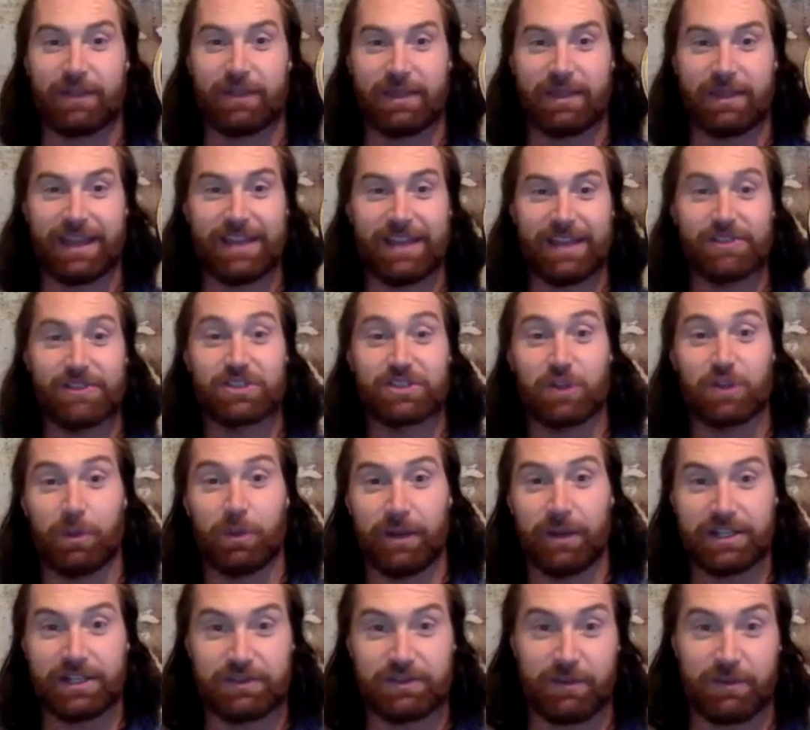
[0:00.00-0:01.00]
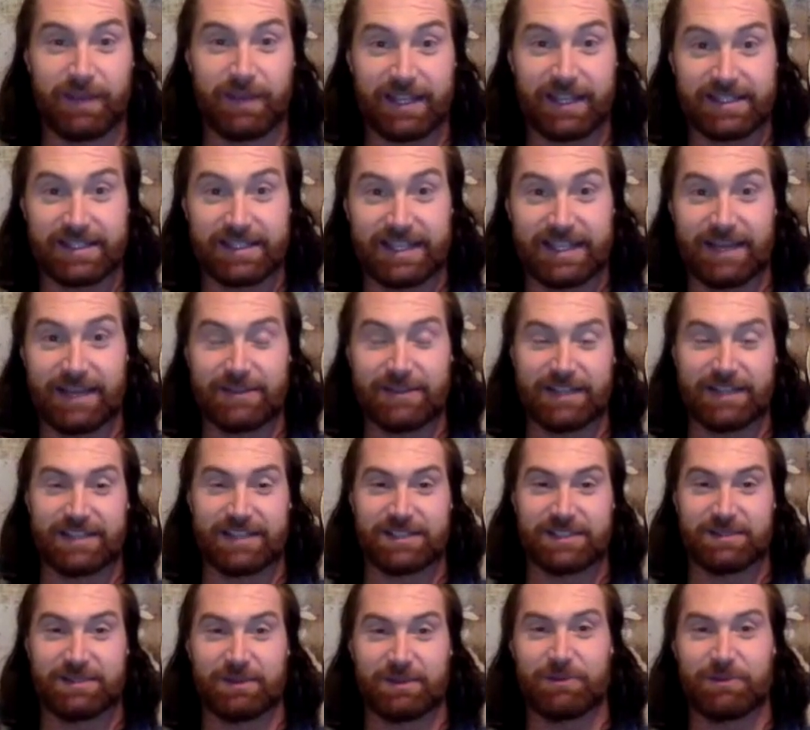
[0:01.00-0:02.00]
thank you so much for making time today. This
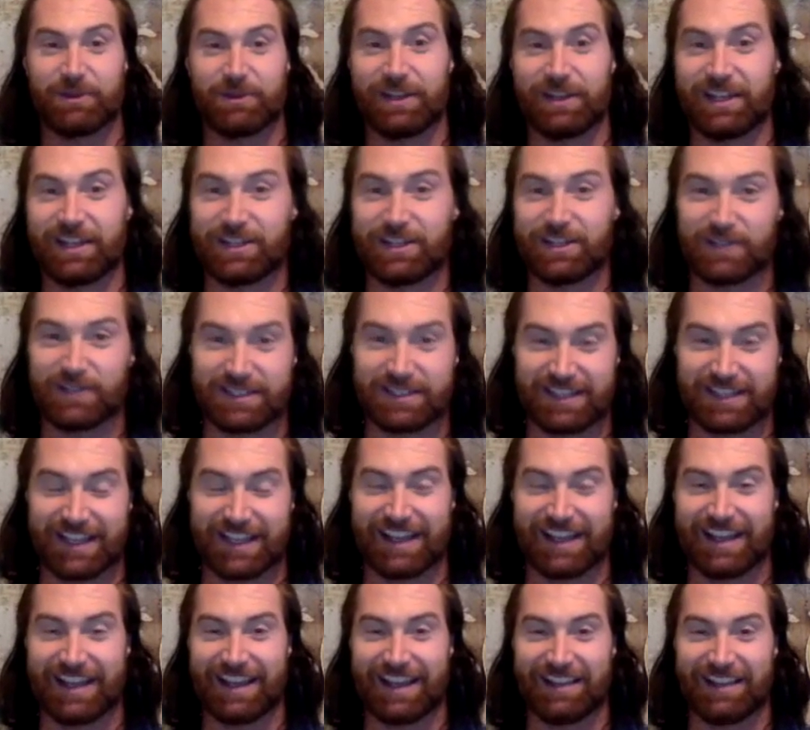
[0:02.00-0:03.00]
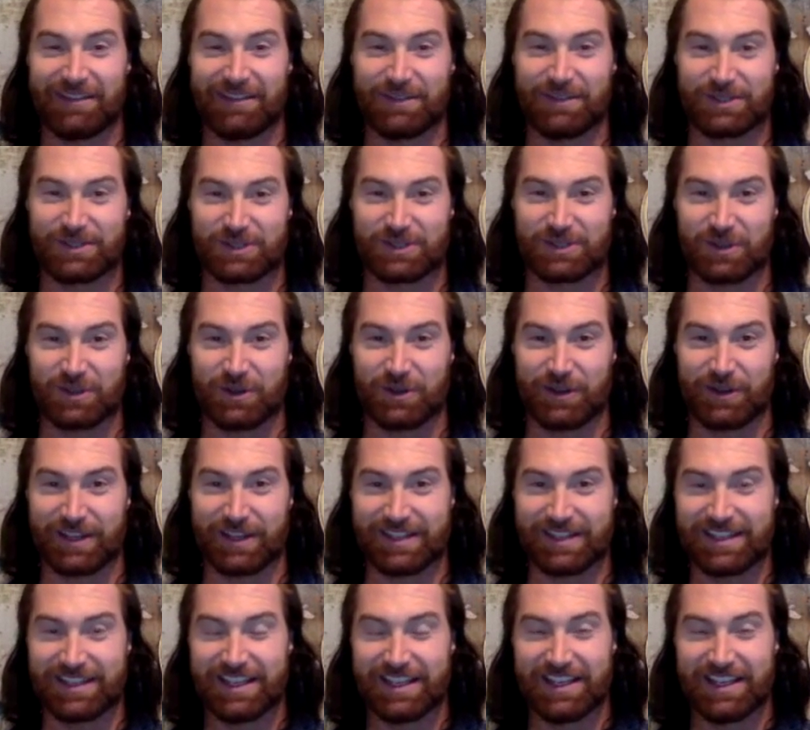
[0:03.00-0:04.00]
has been really interesting. I love your story,
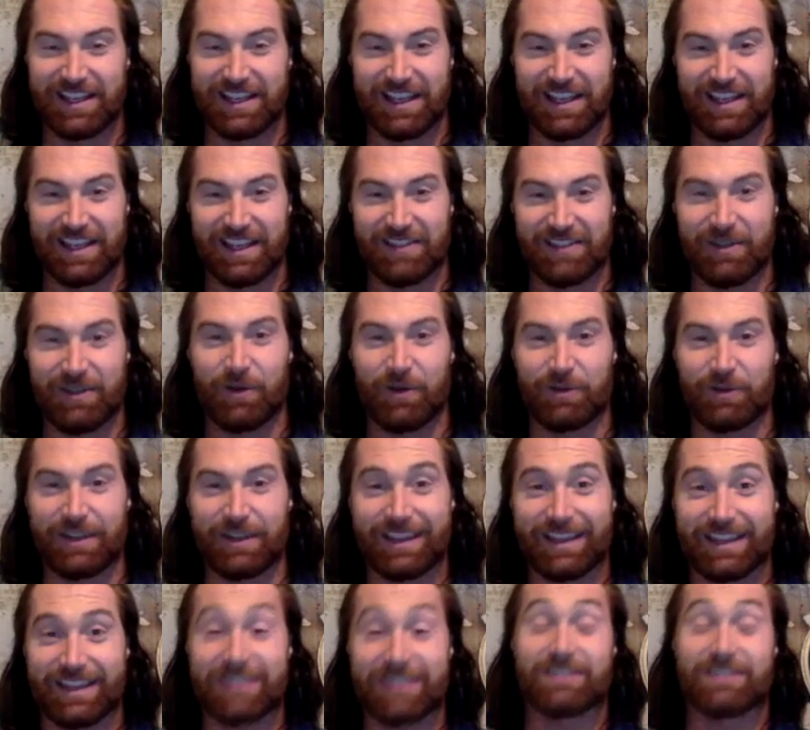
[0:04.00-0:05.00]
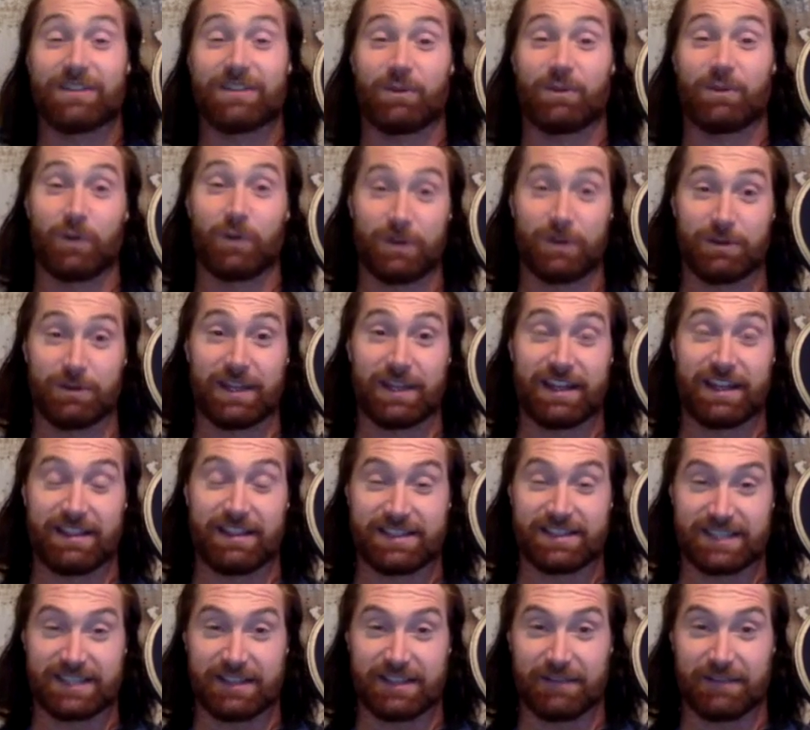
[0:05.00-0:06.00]
and not only in what you did in the
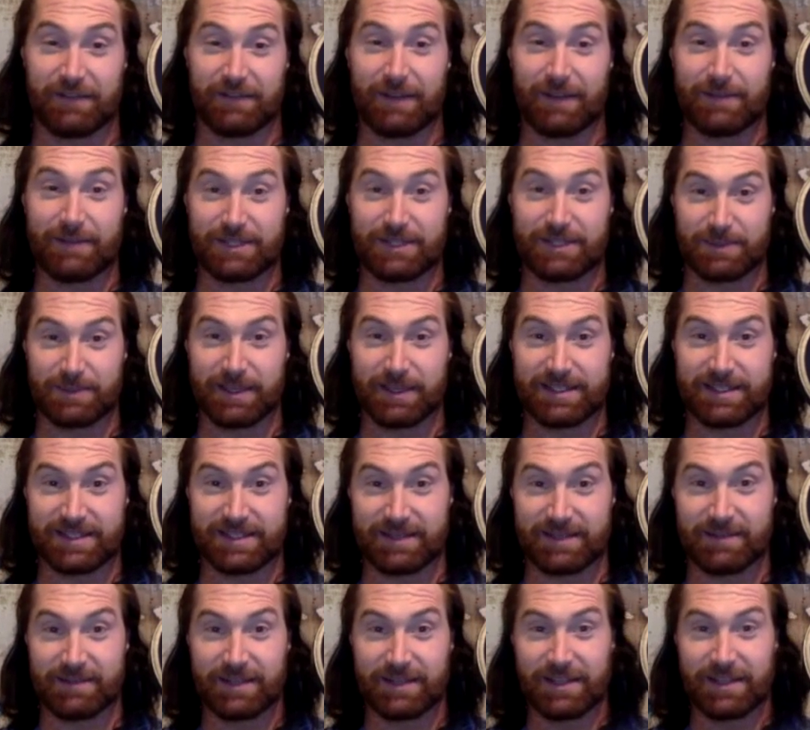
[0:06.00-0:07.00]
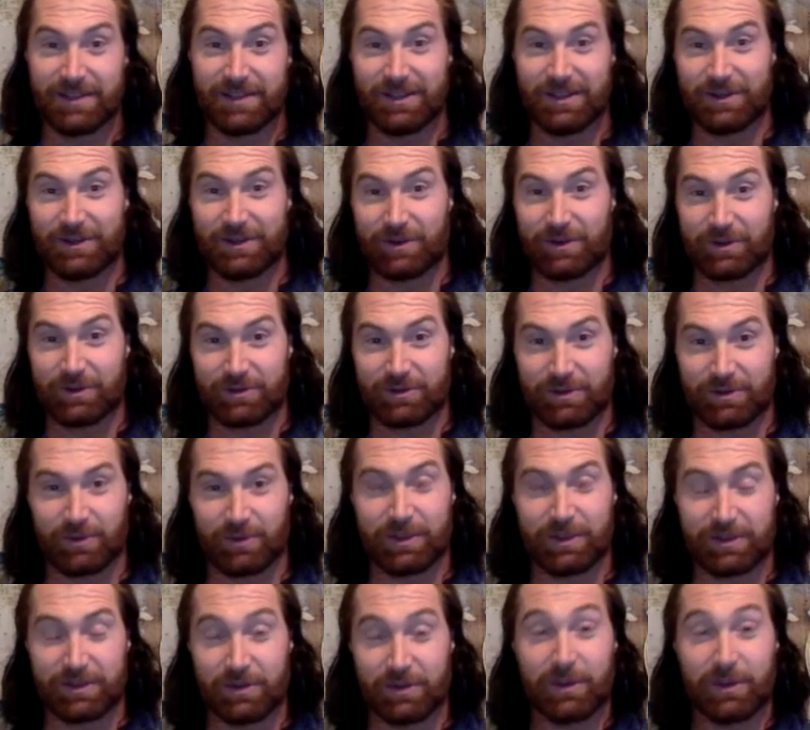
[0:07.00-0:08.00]
single family space and
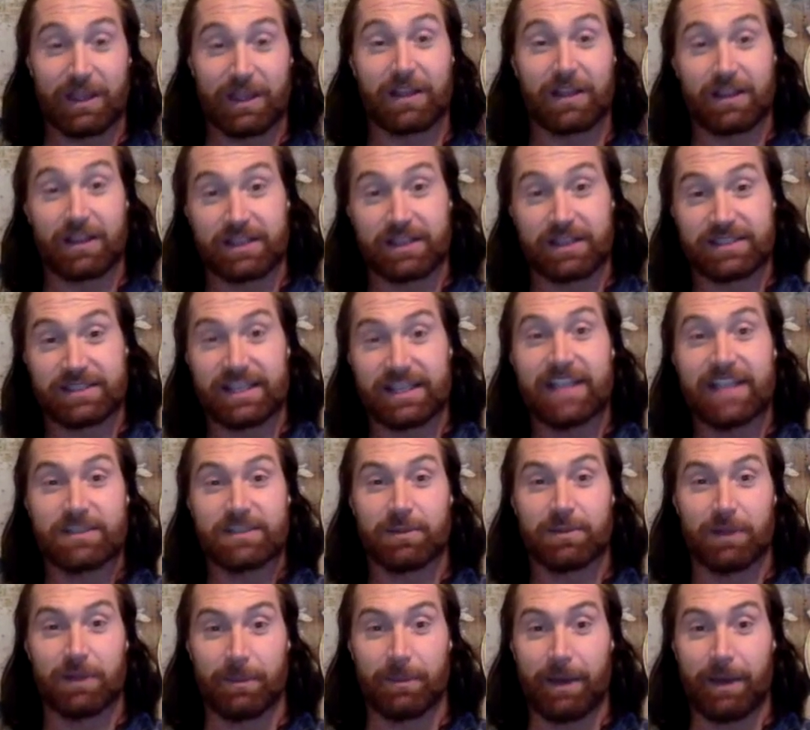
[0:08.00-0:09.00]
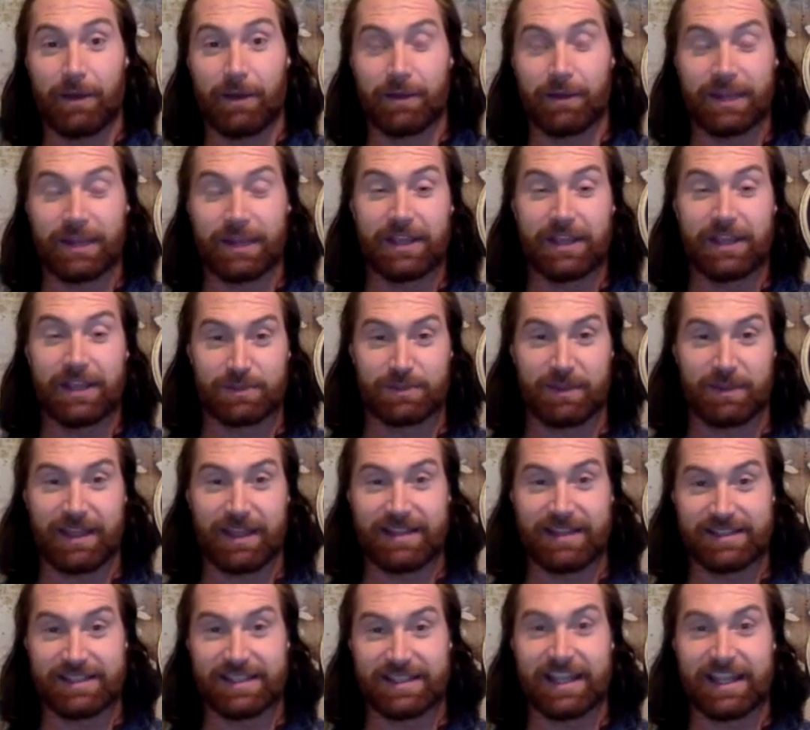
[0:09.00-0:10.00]
doing a sizable amount of deals, but then
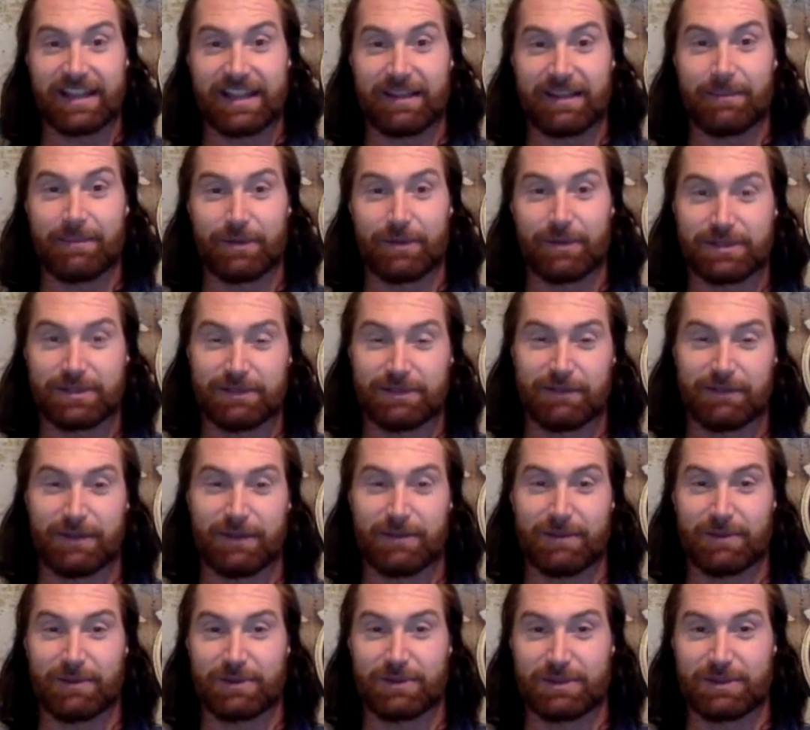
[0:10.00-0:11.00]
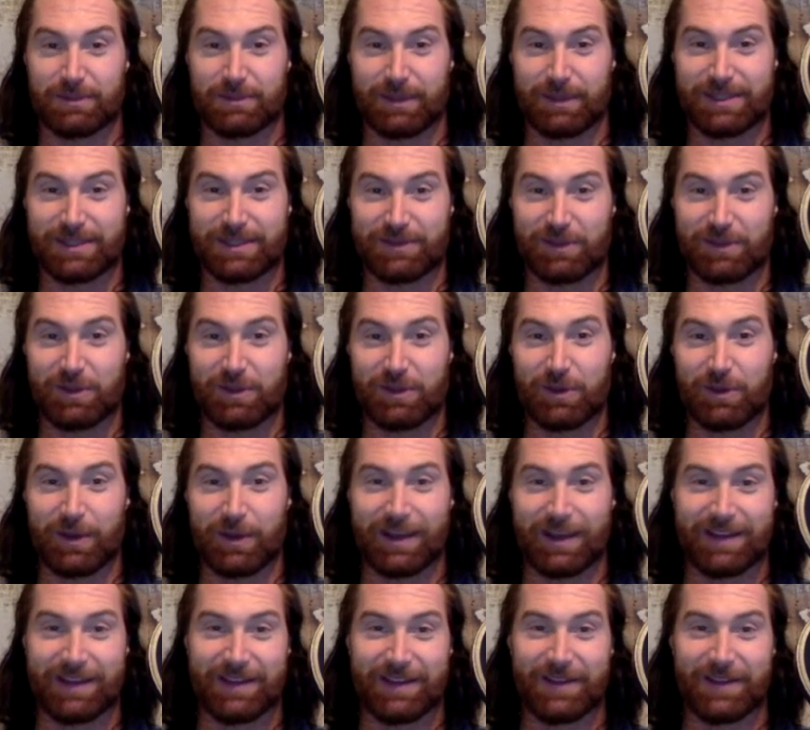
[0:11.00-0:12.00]
deciding that multifamily was the place for you, and